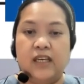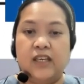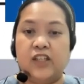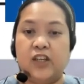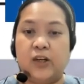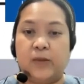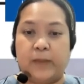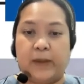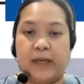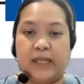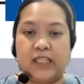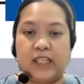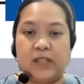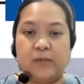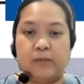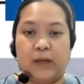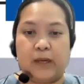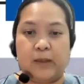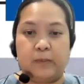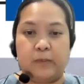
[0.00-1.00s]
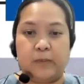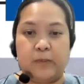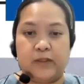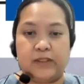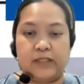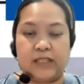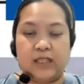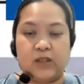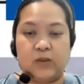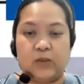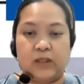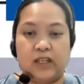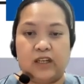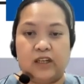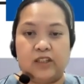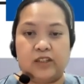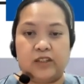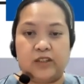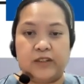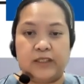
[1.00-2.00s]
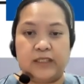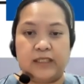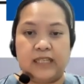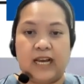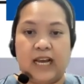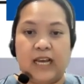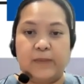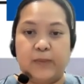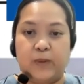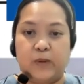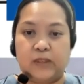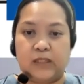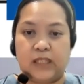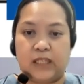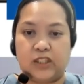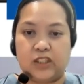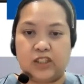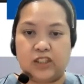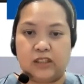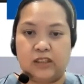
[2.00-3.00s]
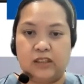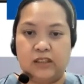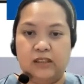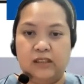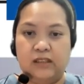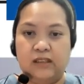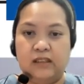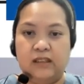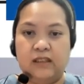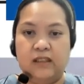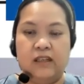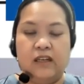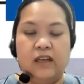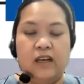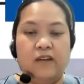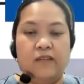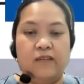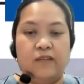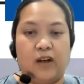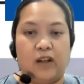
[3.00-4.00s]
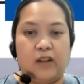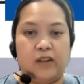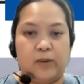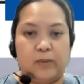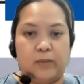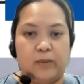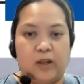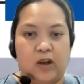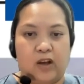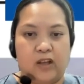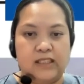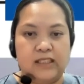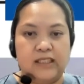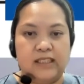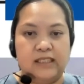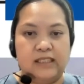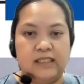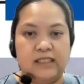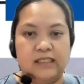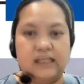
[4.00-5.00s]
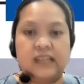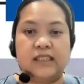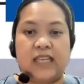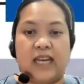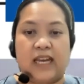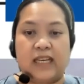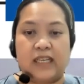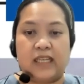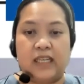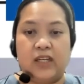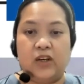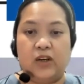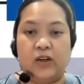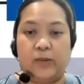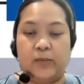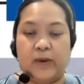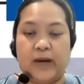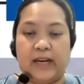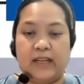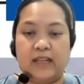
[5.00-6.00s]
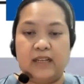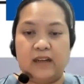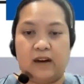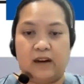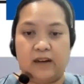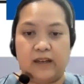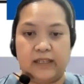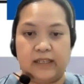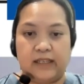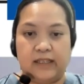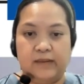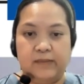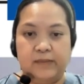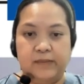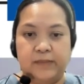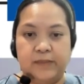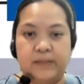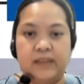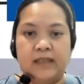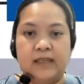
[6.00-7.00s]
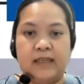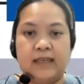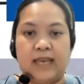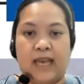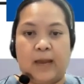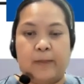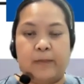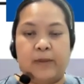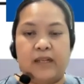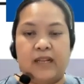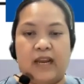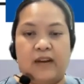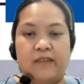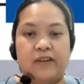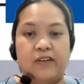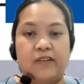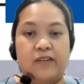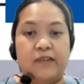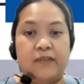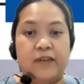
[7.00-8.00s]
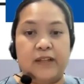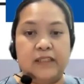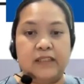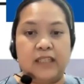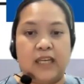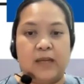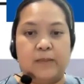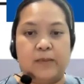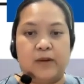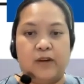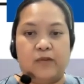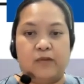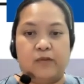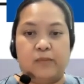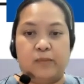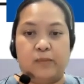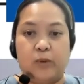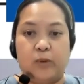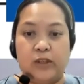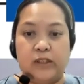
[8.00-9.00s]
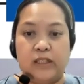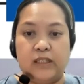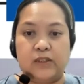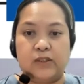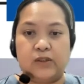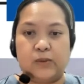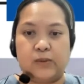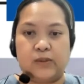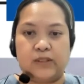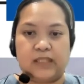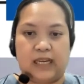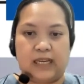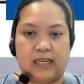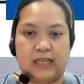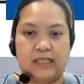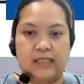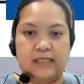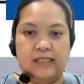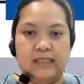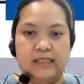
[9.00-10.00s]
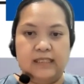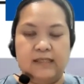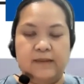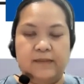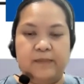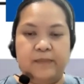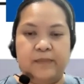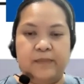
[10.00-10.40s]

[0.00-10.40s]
your patient might present with arterial hypotension, volume loss, tachy or bradycardia, capillary refill time of more than 2 seconds,